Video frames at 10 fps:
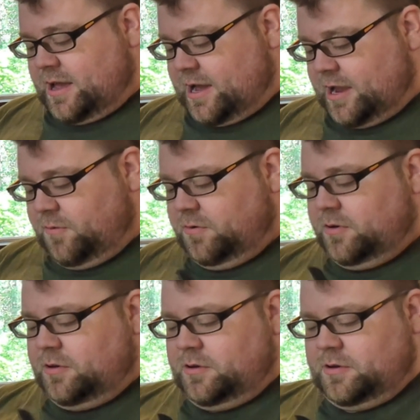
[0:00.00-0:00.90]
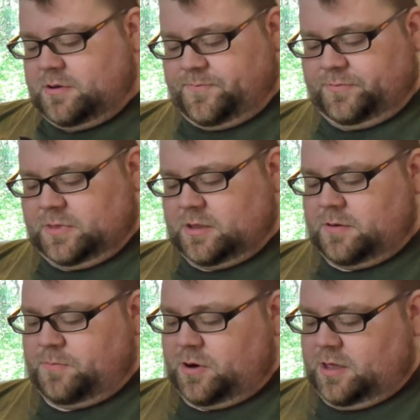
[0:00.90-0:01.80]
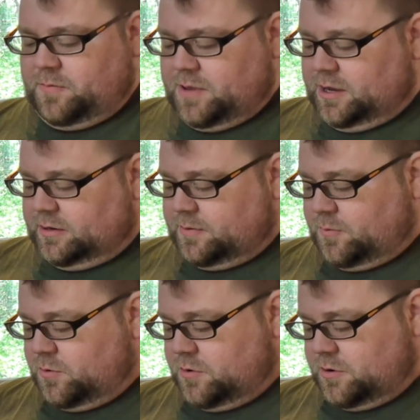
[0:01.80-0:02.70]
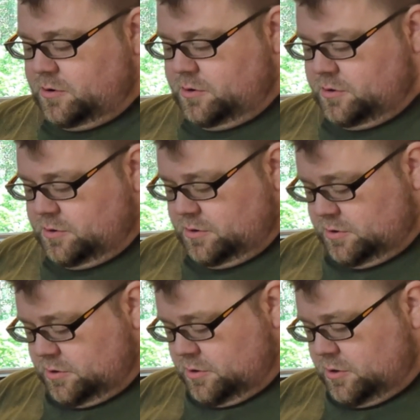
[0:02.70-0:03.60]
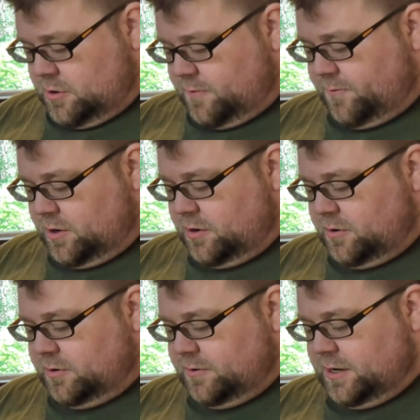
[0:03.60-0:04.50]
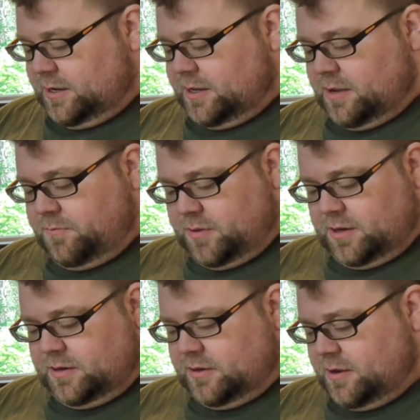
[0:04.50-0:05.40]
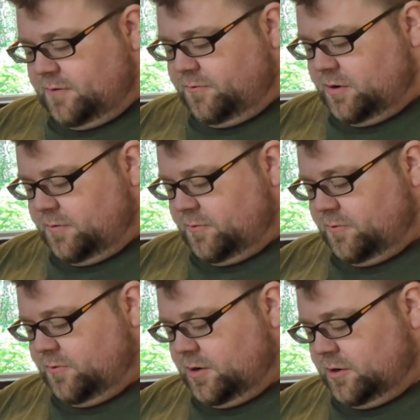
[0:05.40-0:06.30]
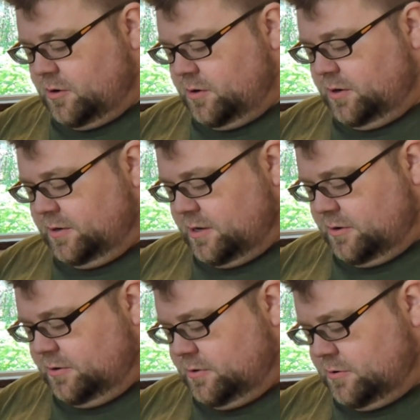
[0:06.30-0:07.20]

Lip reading: I will probably make some more videos of like gameplay and stuff when I'm over at Cody's house.